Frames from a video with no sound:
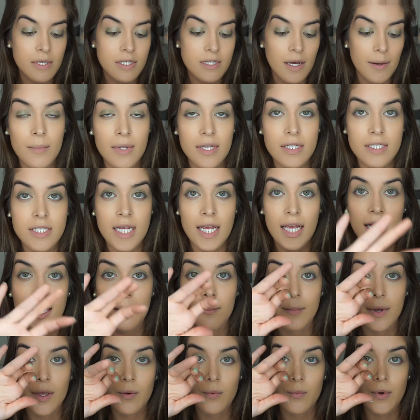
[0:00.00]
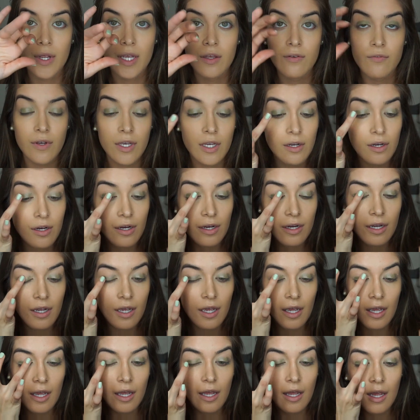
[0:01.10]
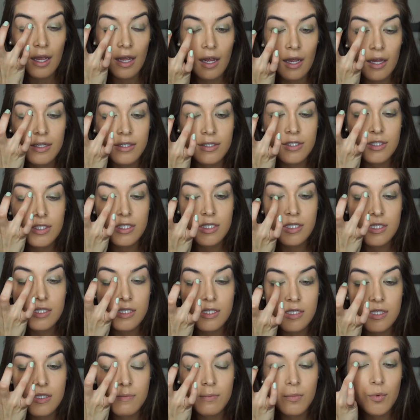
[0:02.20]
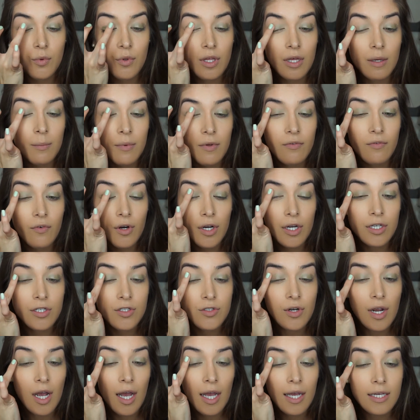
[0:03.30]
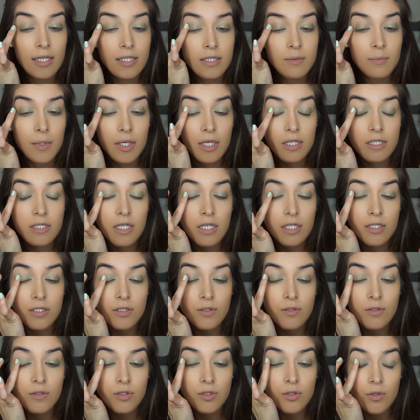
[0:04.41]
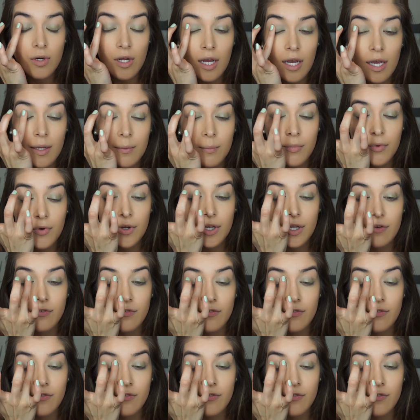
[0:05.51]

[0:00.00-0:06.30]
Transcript: I'm going to take my ring finger and just smooth it before it dries, because they do dry pretty